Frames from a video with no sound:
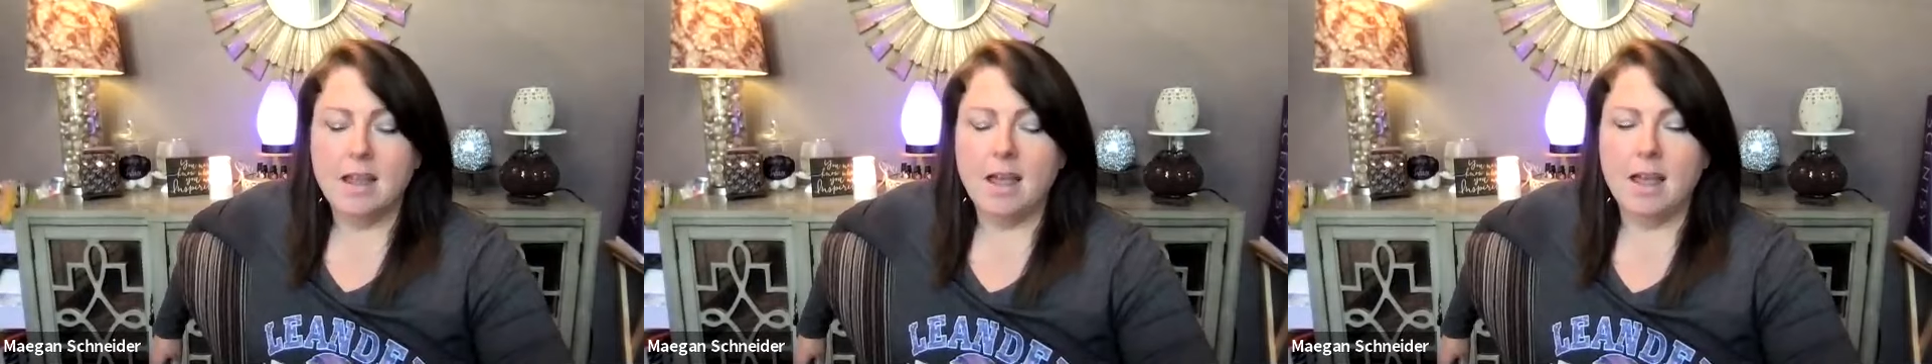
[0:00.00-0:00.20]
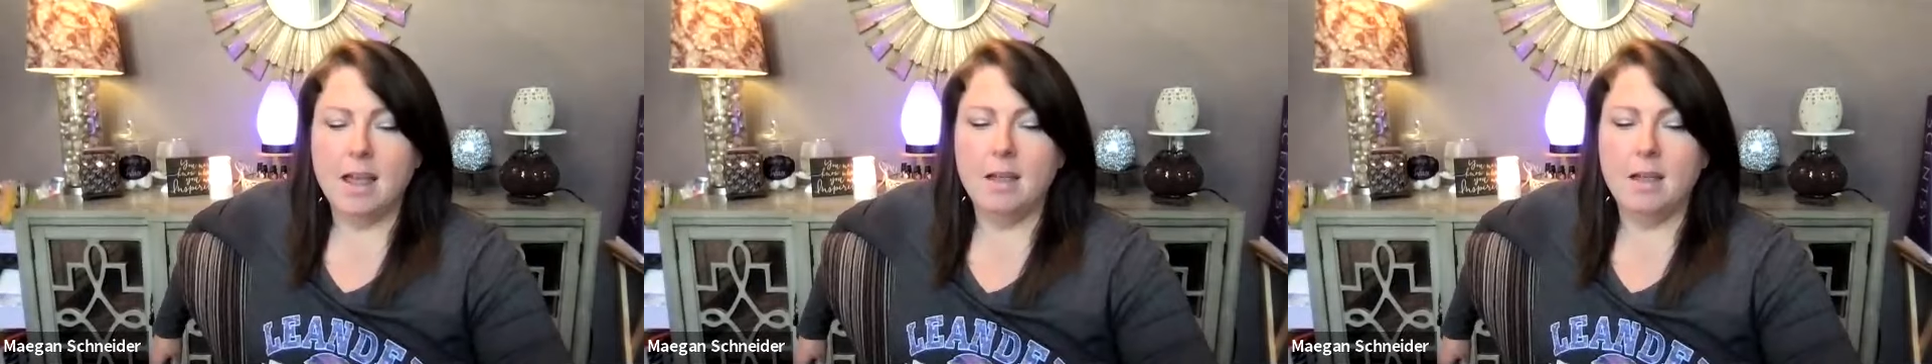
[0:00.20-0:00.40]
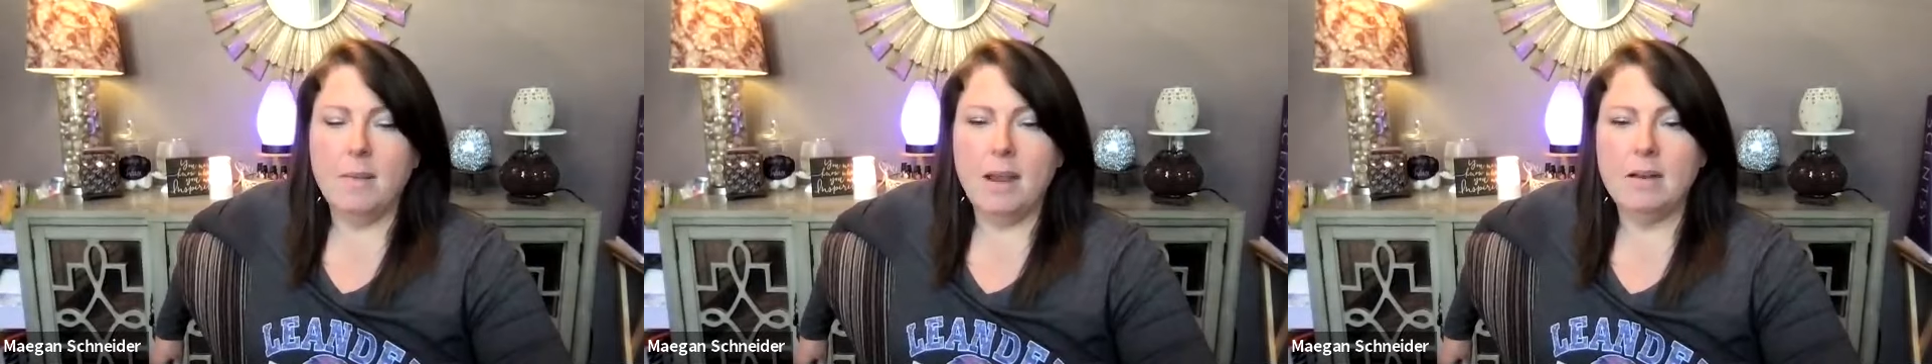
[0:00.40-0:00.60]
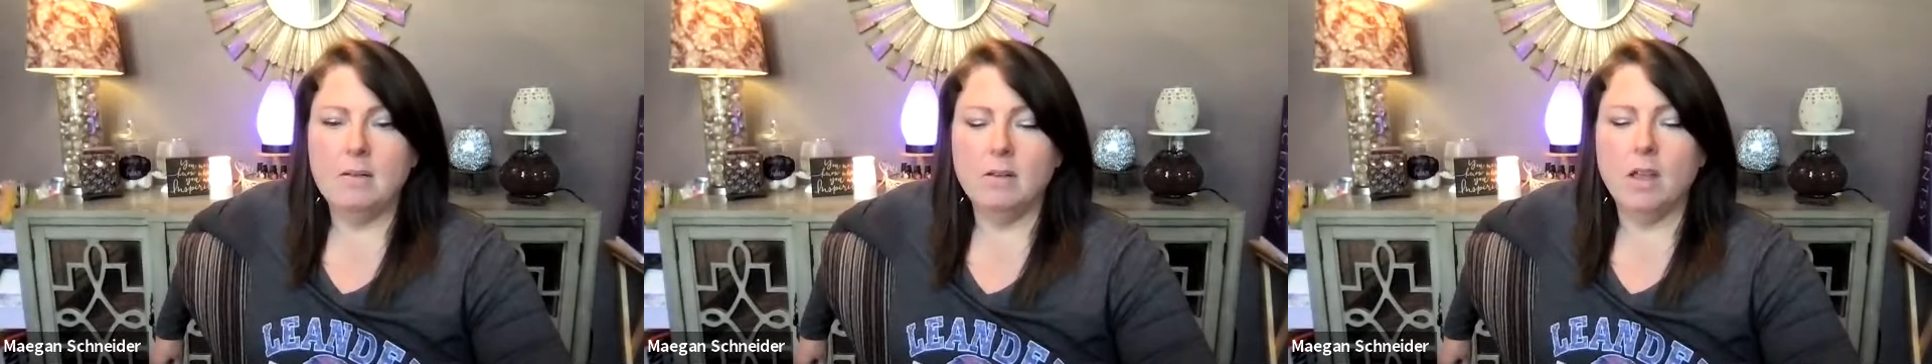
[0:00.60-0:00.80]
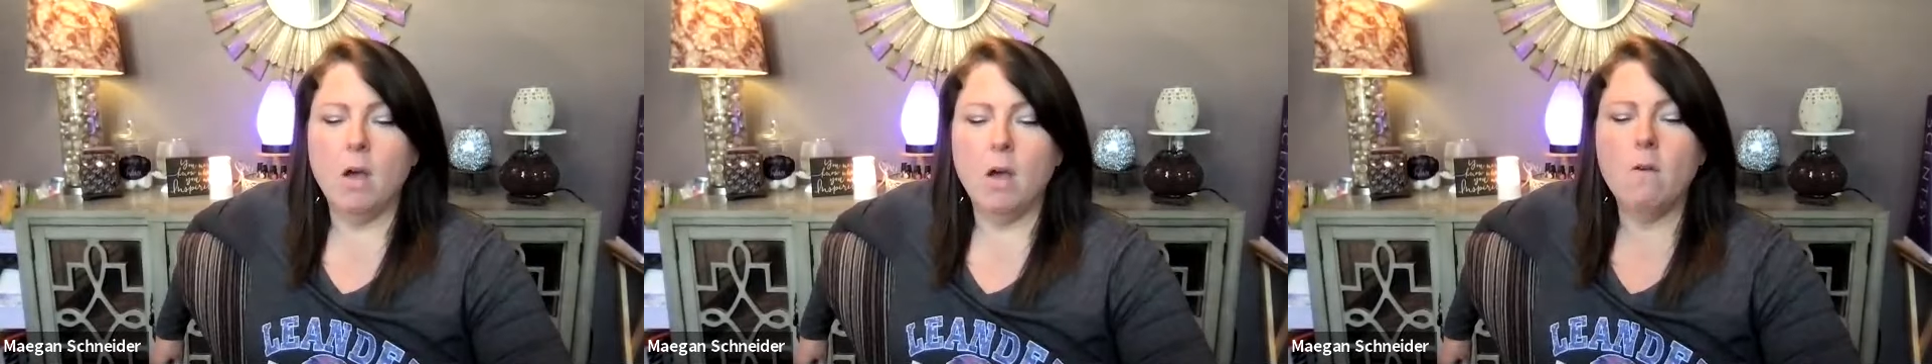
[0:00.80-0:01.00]

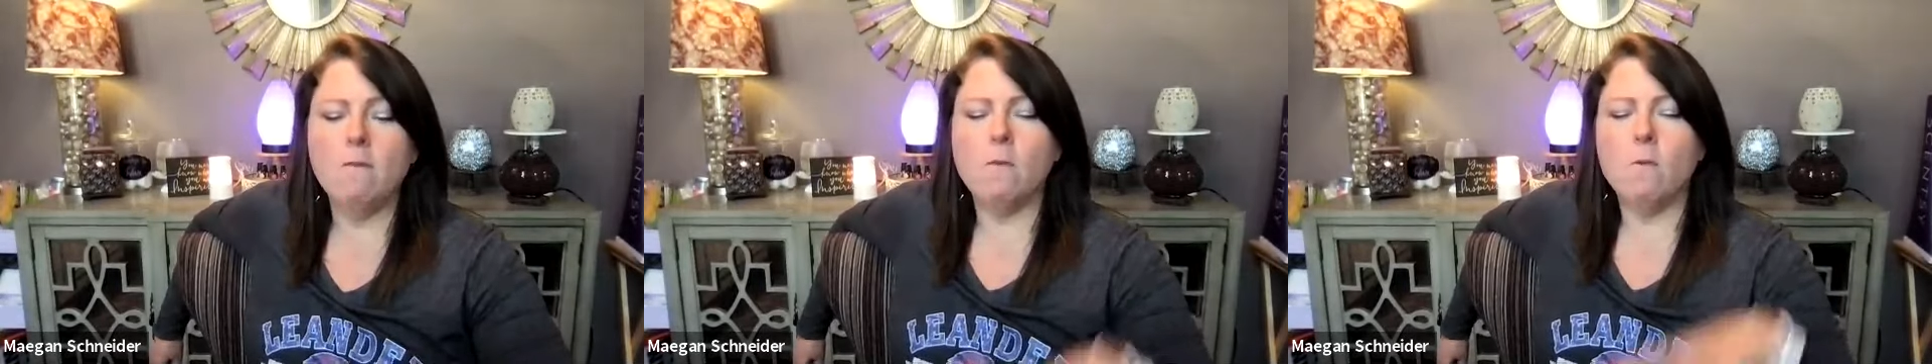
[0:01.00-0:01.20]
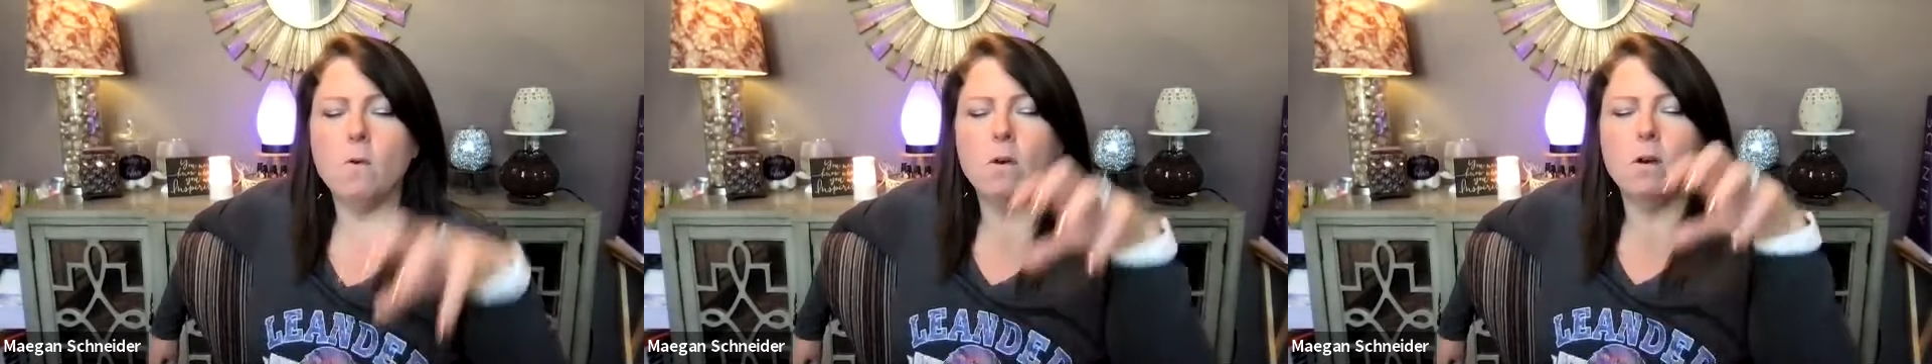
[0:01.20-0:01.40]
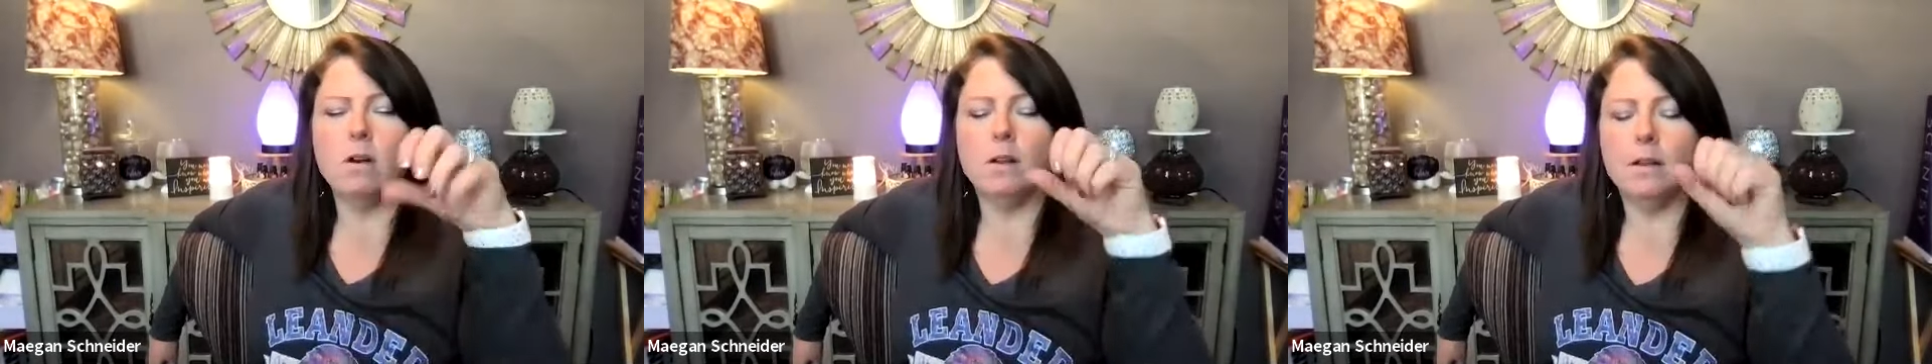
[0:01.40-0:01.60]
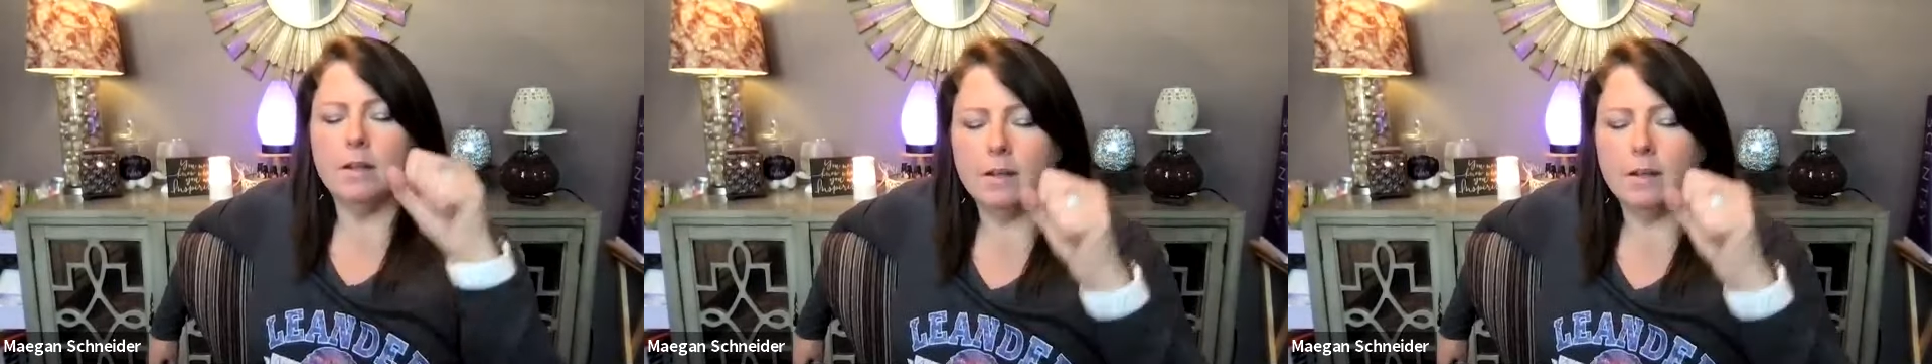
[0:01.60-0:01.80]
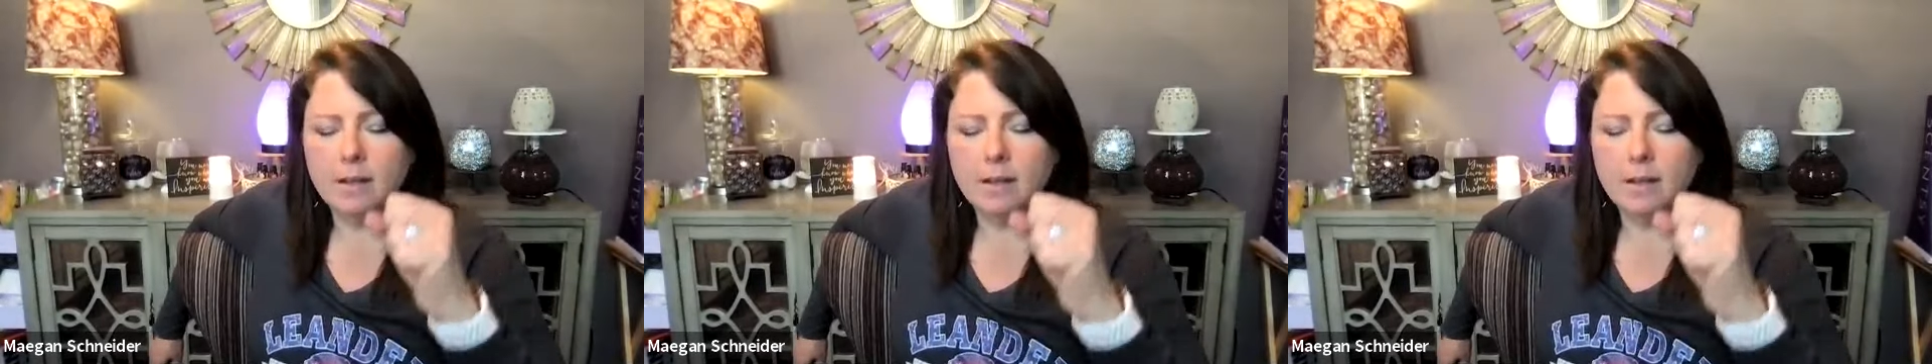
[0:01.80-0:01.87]
and go for